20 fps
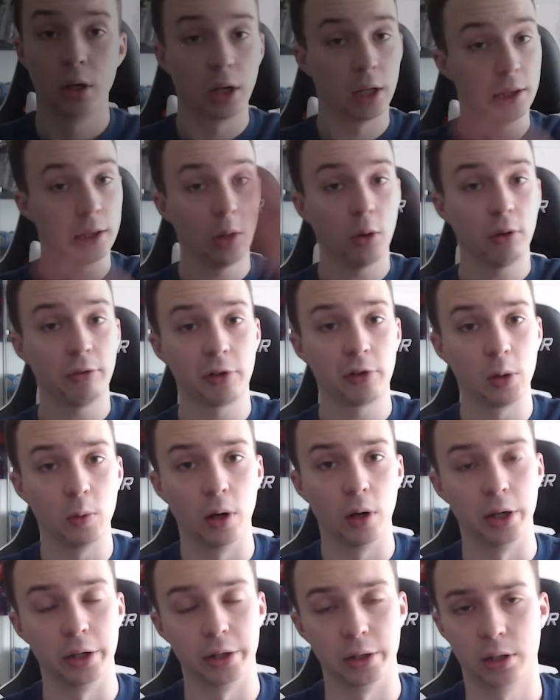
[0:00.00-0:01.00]
Hello,
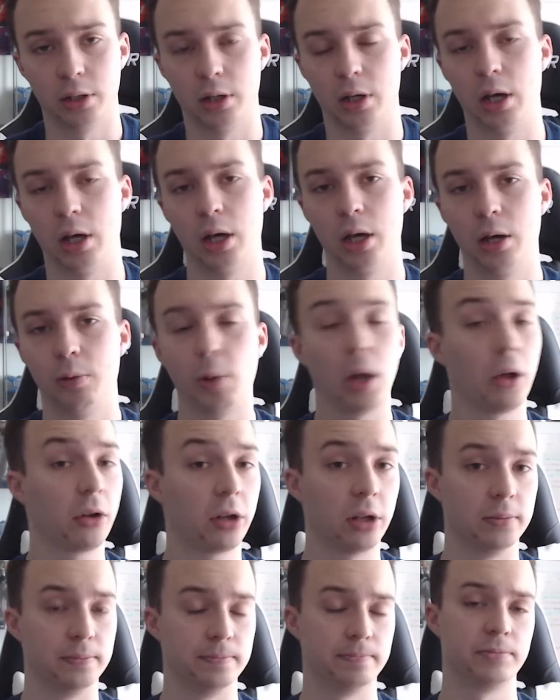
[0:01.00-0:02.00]
everyone. Uh,
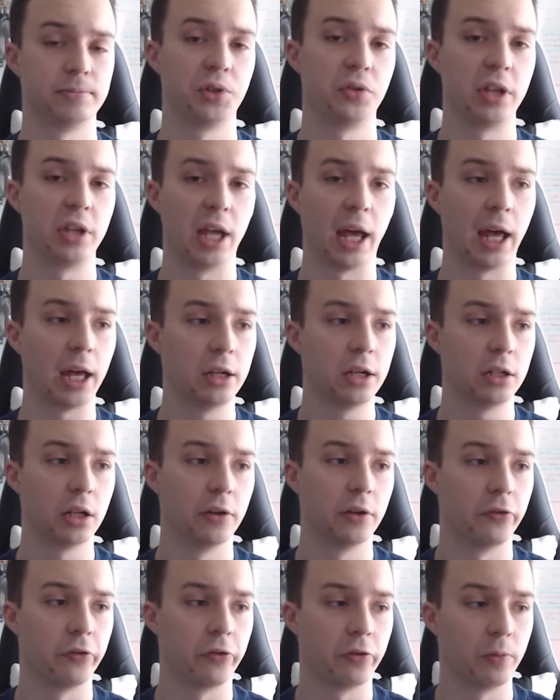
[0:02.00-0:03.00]
welcome to the end
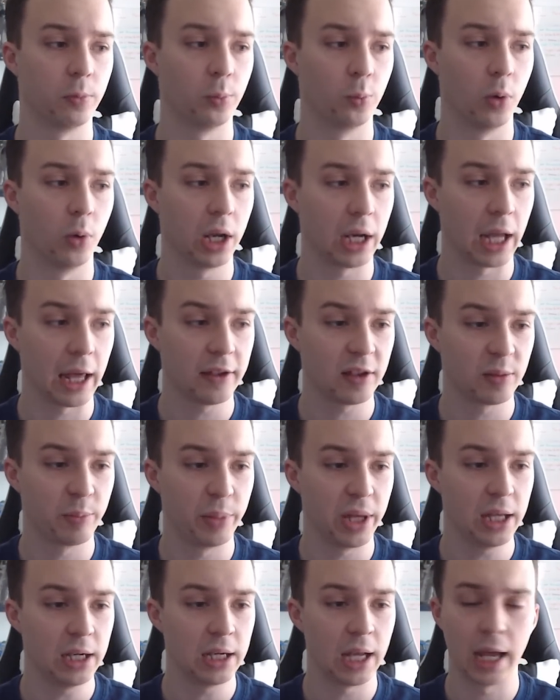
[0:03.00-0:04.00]
of what has
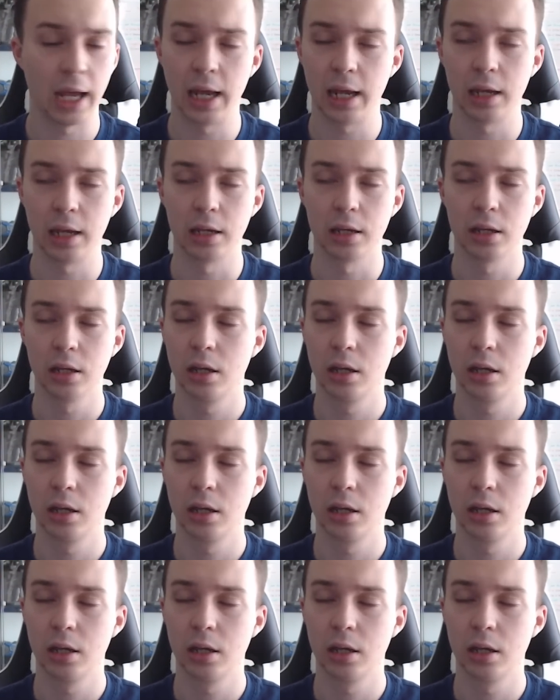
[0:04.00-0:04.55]
been a